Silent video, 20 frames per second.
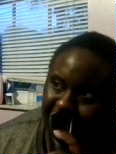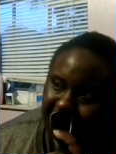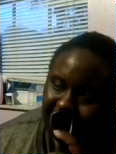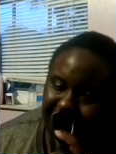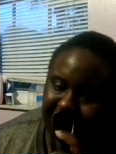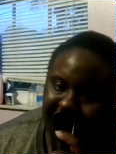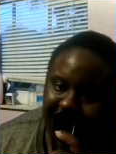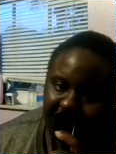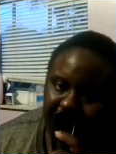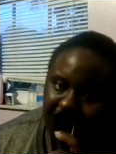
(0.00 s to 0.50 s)
is
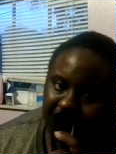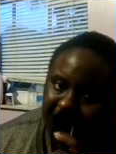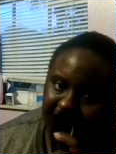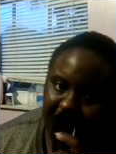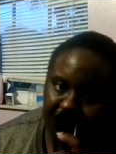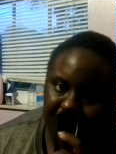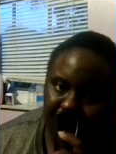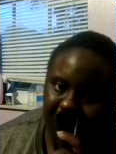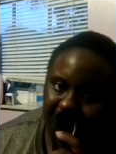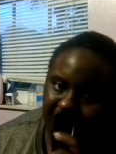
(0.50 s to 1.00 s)

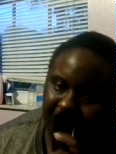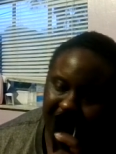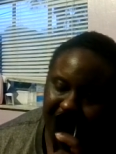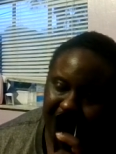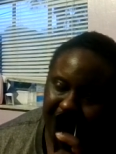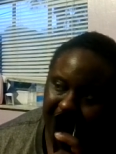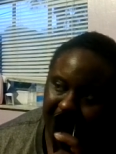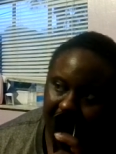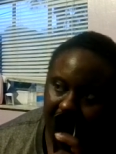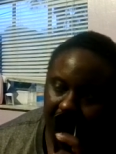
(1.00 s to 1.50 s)
happening, but
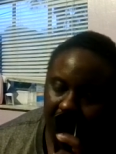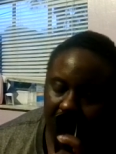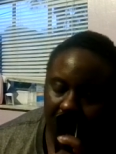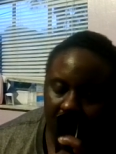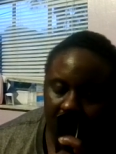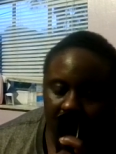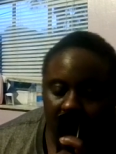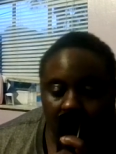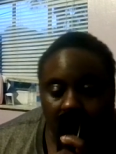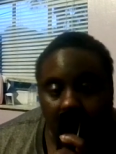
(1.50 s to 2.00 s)
it's like.
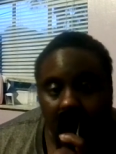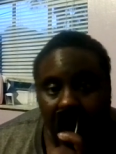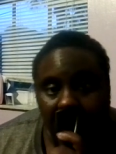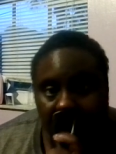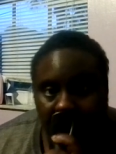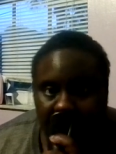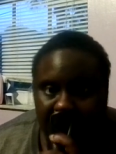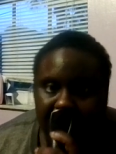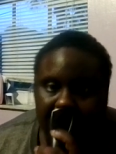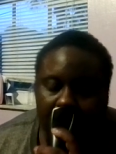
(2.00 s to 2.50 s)
But I'm
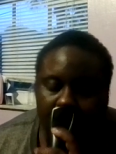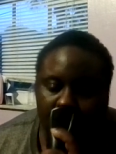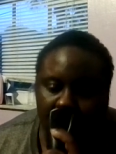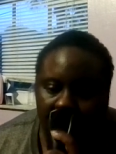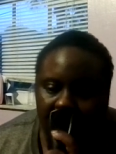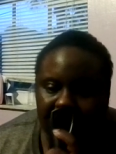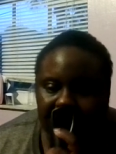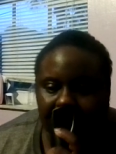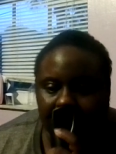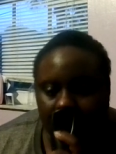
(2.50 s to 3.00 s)
gonna tell you who
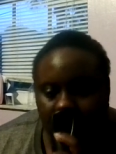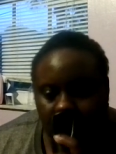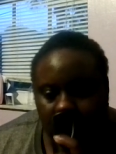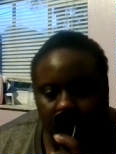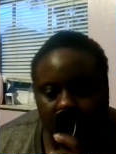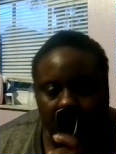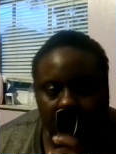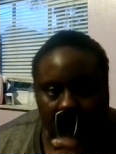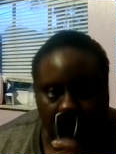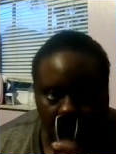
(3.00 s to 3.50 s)
I'm supposed to be
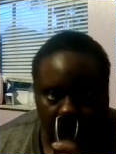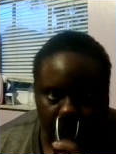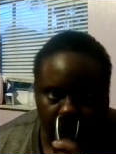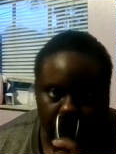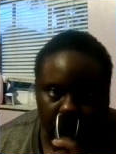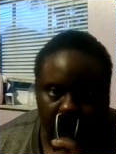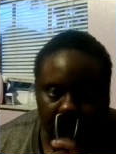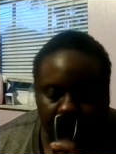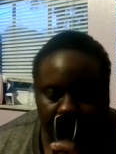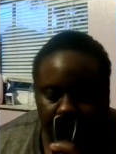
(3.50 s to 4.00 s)

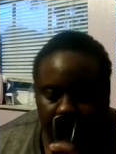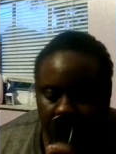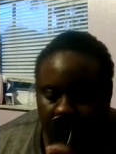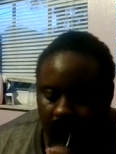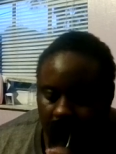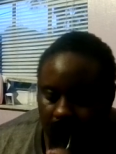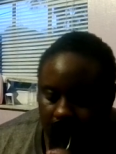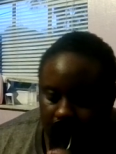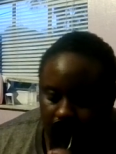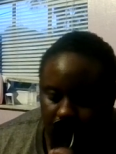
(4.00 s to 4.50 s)
interviewing.
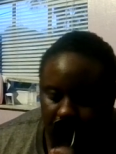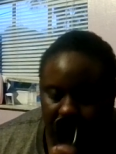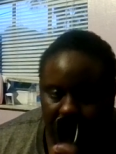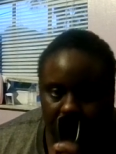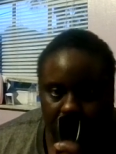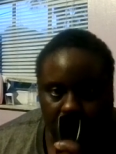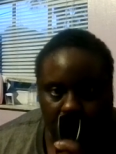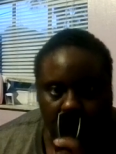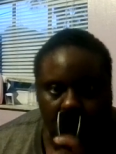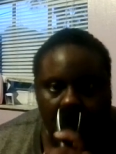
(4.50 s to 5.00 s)
You
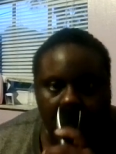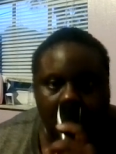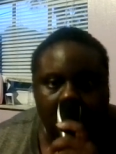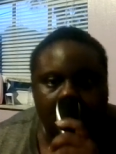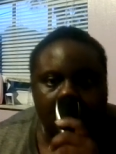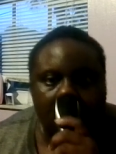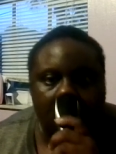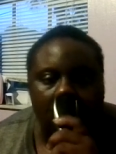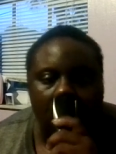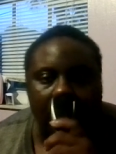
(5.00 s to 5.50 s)
ask her.
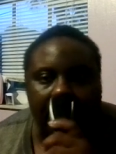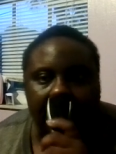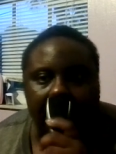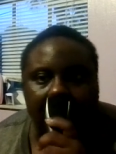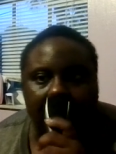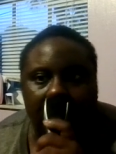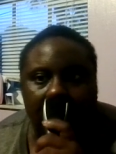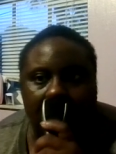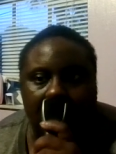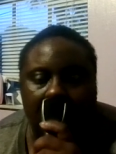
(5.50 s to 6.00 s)
Okay,
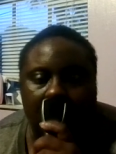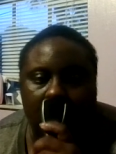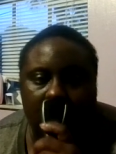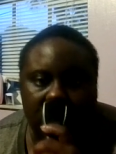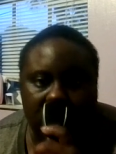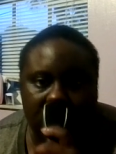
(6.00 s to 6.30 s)
I was